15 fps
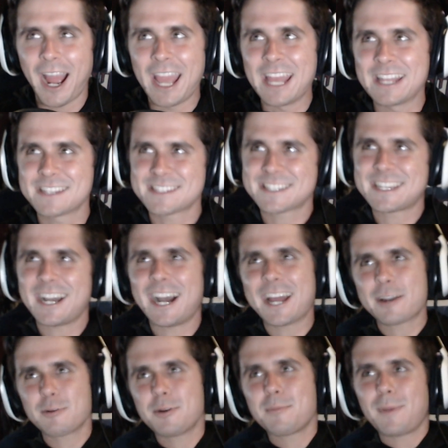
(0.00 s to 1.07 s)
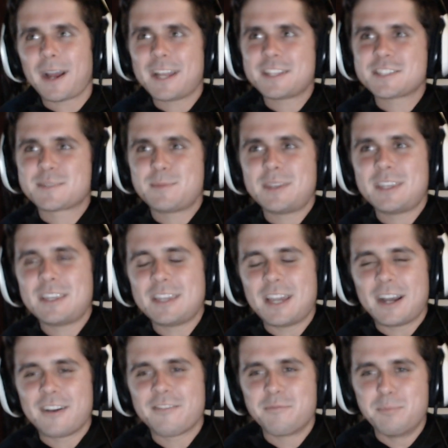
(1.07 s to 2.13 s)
It's kind of reminds me of